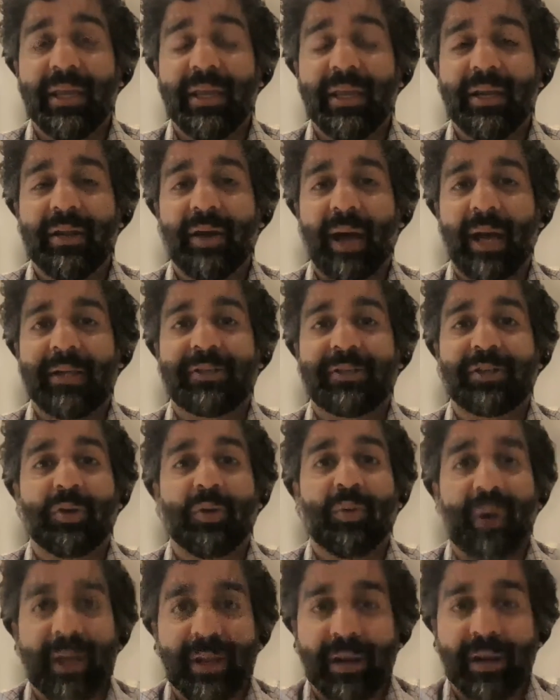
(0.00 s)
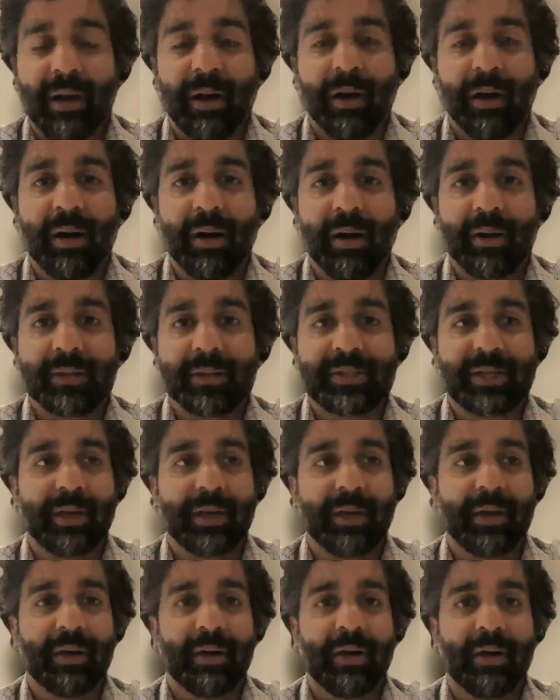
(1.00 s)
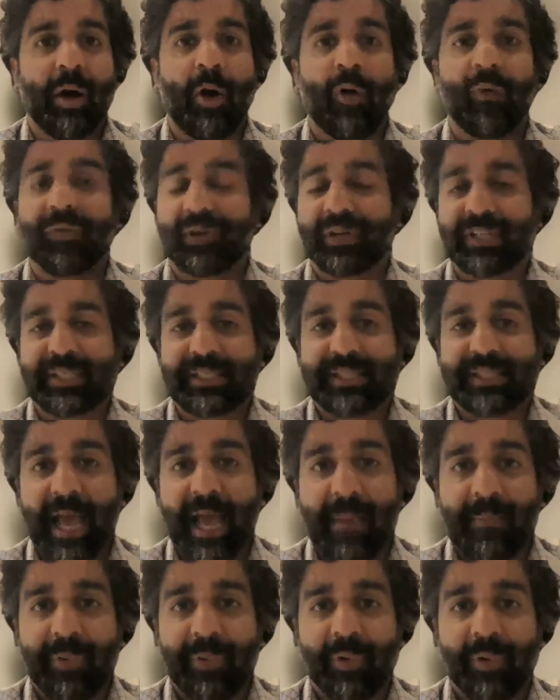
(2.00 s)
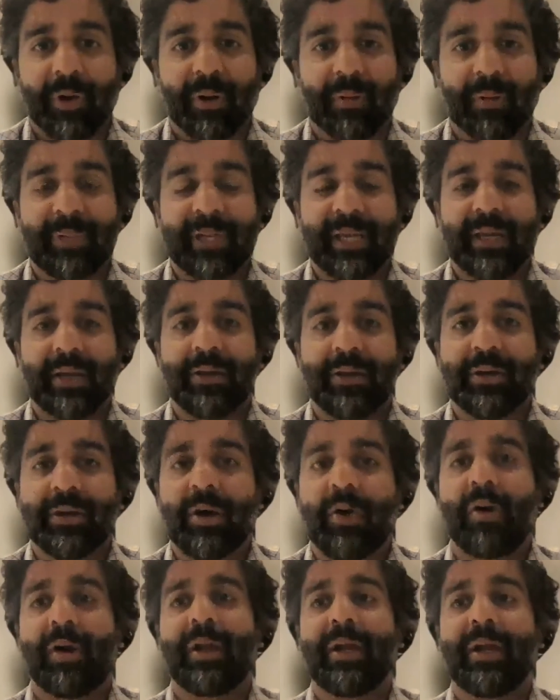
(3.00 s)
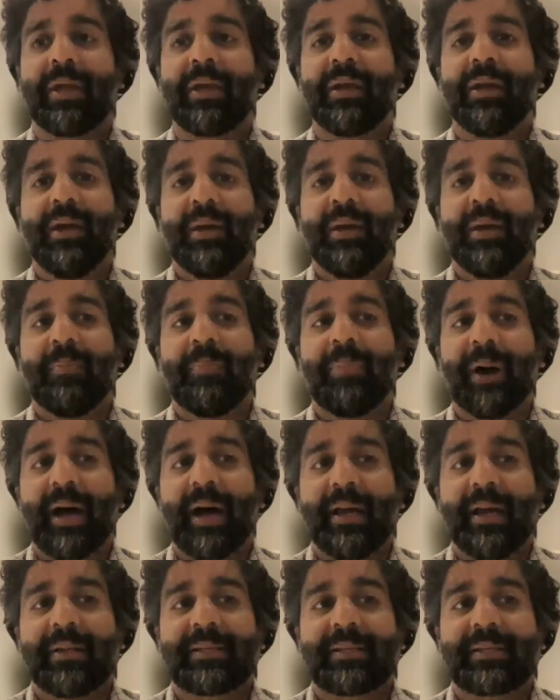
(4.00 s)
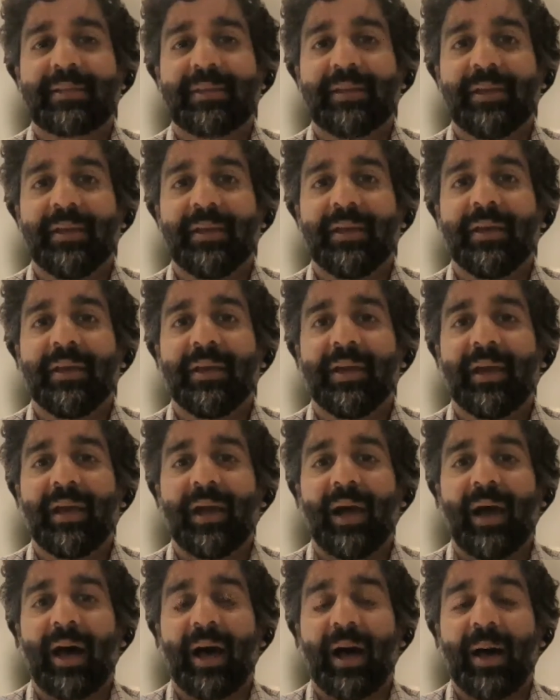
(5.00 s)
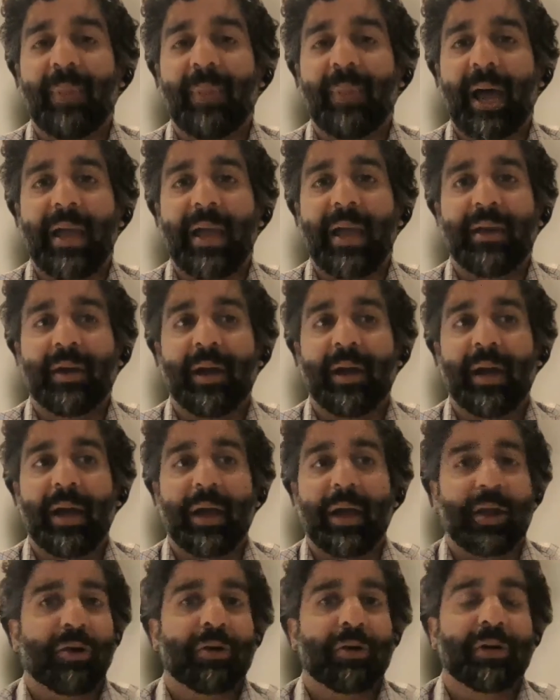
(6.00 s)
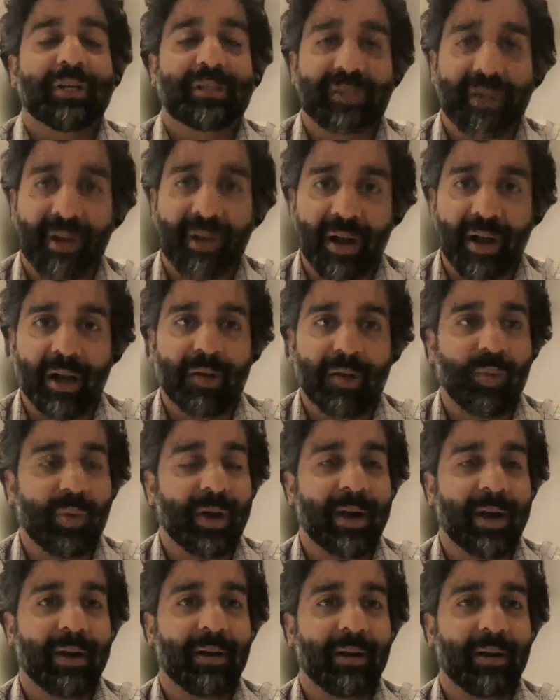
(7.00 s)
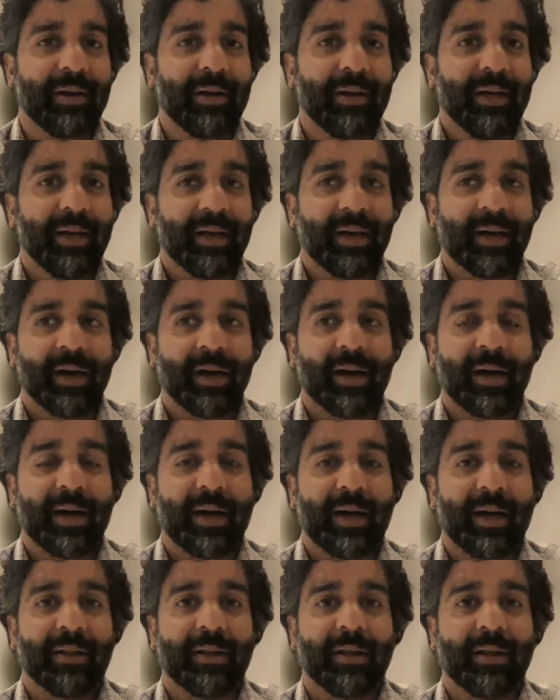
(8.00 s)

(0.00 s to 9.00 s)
I don't want to overstep or be annoying, but I heard a talk where I